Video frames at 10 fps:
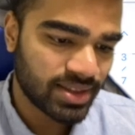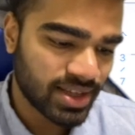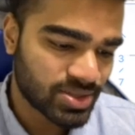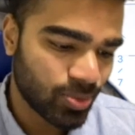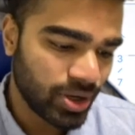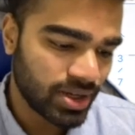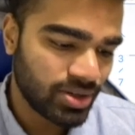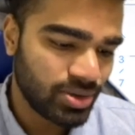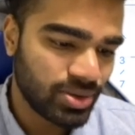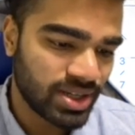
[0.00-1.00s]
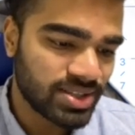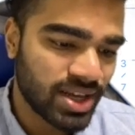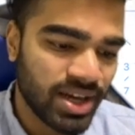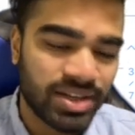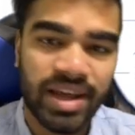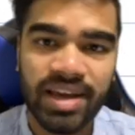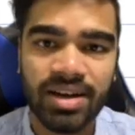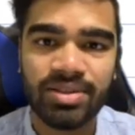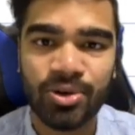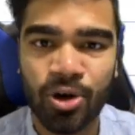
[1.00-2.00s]
what you can do is take
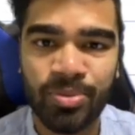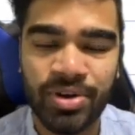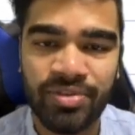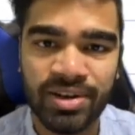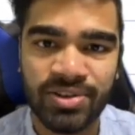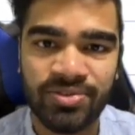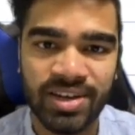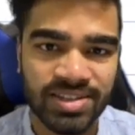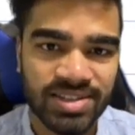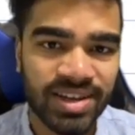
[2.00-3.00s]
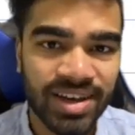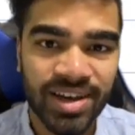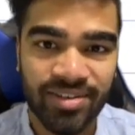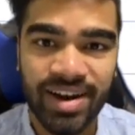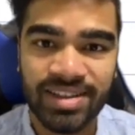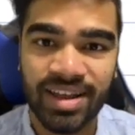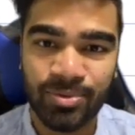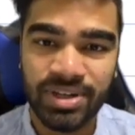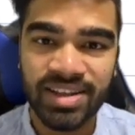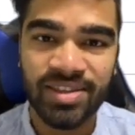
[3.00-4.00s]
out the common factor first, right? Like we
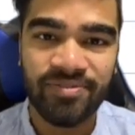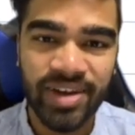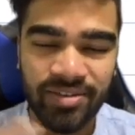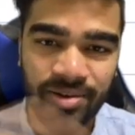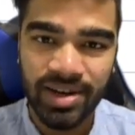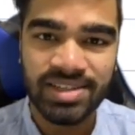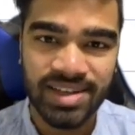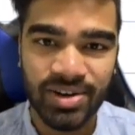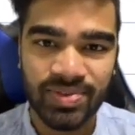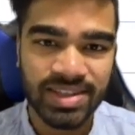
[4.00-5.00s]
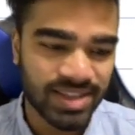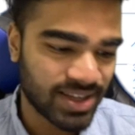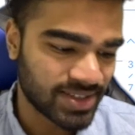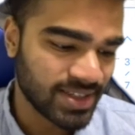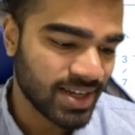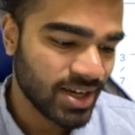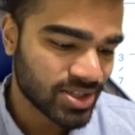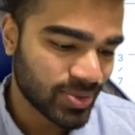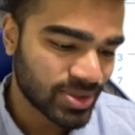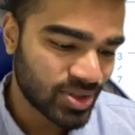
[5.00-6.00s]
did at the very, very start of this lesson. So
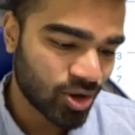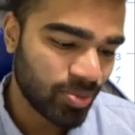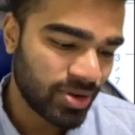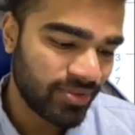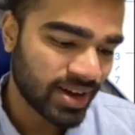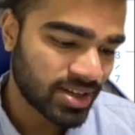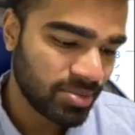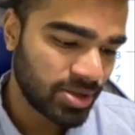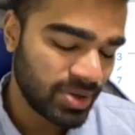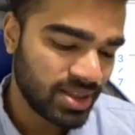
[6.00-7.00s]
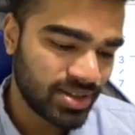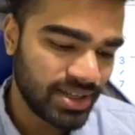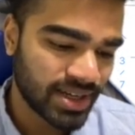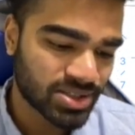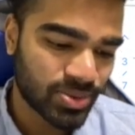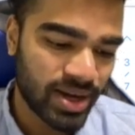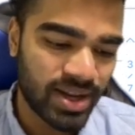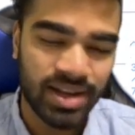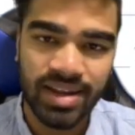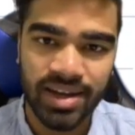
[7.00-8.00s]
what's the common factor between 3x squared
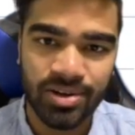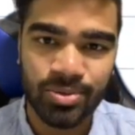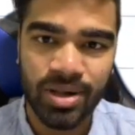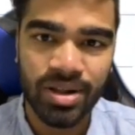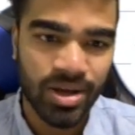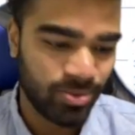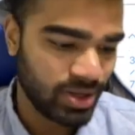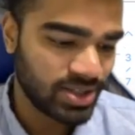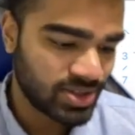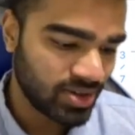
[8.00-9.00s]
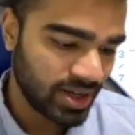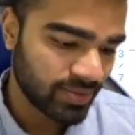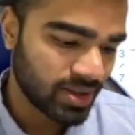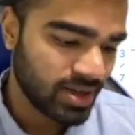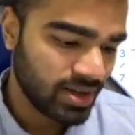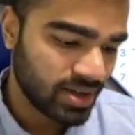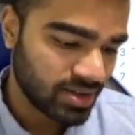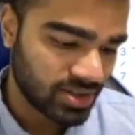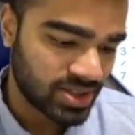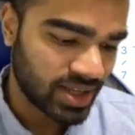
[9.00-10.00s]
and negative 12? Well, it's 3. So
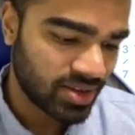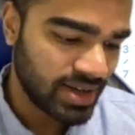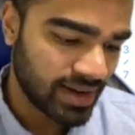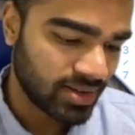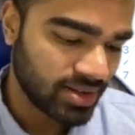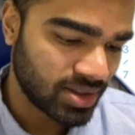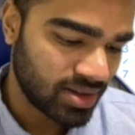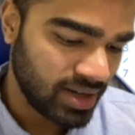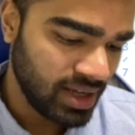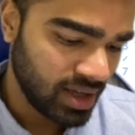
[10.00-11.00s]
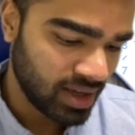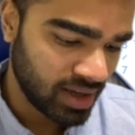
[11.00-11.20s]
let's take 3 out. 3